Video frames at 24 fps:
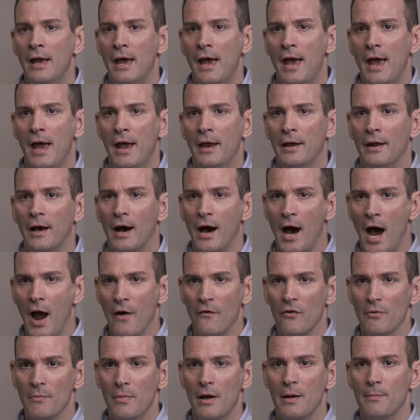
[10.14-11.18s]
And I
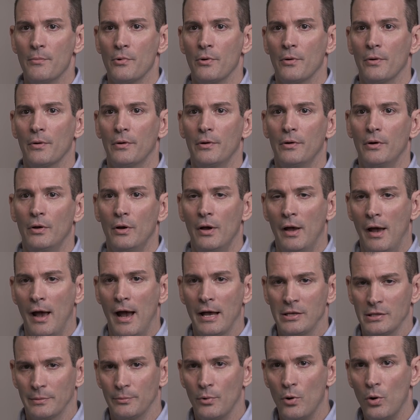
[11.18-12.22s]
remember
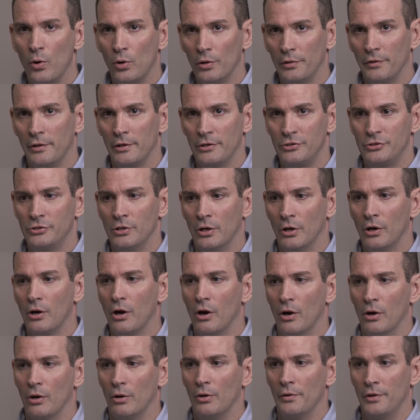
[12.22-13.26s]
as I'm holding this young
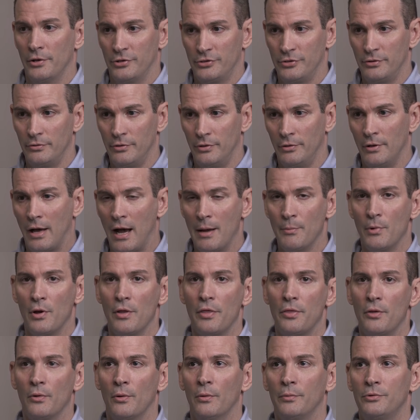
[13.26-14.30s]
girl, this nine
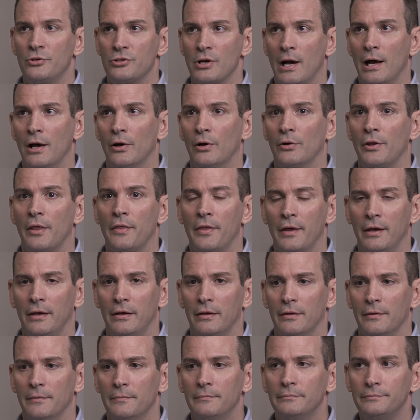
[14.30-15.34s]
month old child,
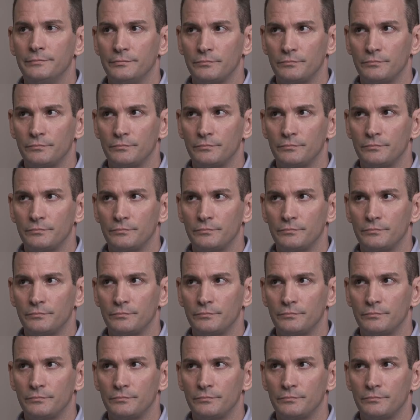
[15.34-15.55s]
thinking,